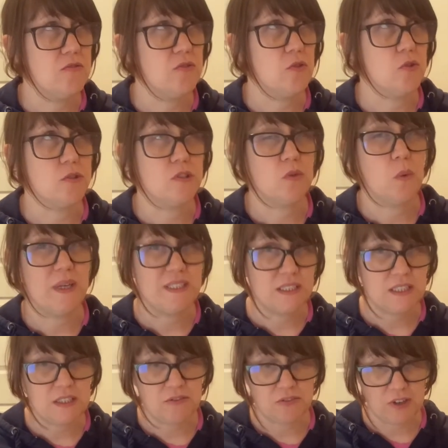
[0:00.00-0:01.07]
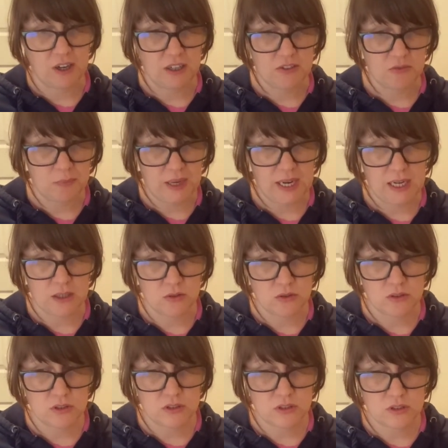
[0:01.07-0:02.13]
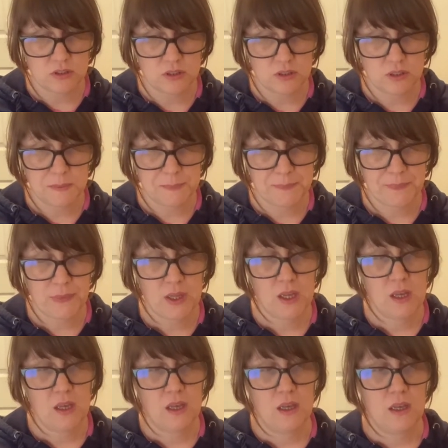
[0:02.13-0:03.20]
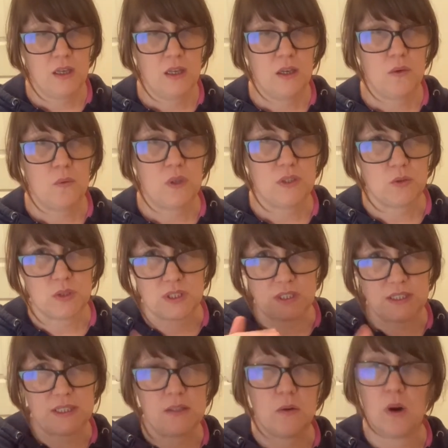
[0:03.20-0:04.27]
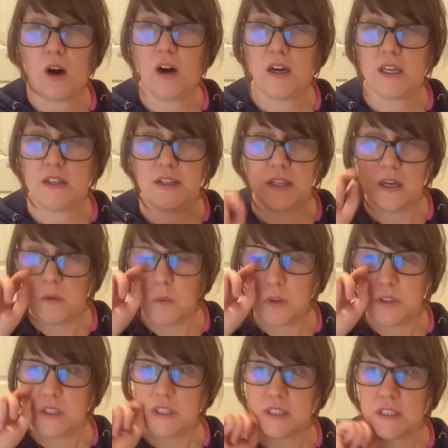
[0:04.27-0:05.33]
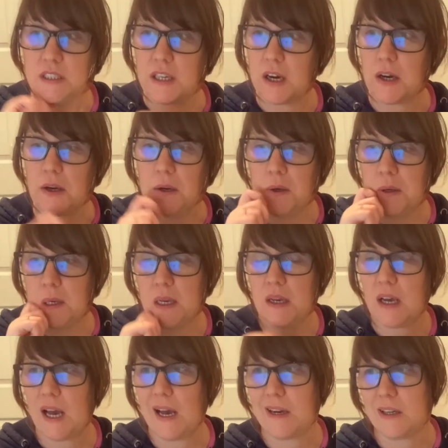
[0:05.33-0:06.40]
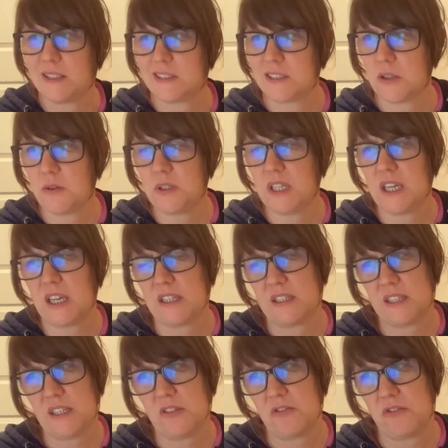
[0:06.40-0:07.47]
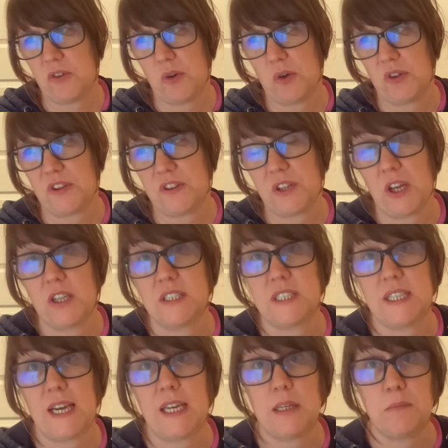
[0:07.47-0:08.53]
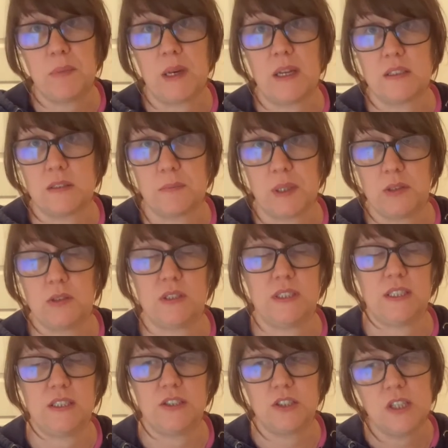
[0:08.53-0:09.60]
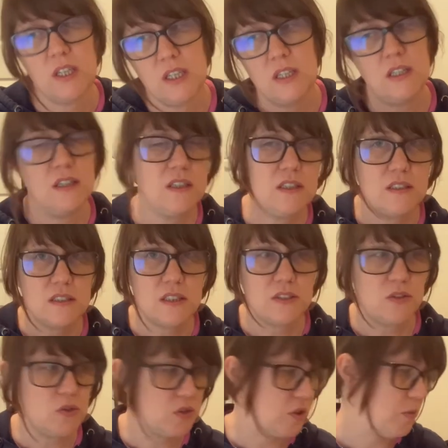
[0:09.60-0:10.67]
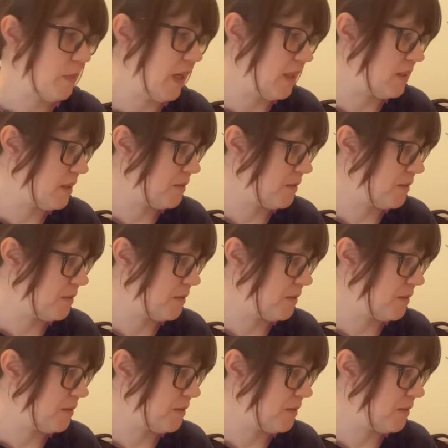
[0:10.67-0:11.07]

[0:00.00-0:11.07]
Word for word: for £25, which was still higher than I wanted to go. And I sold it, I think, for 38 plus postage. So it's not too bad.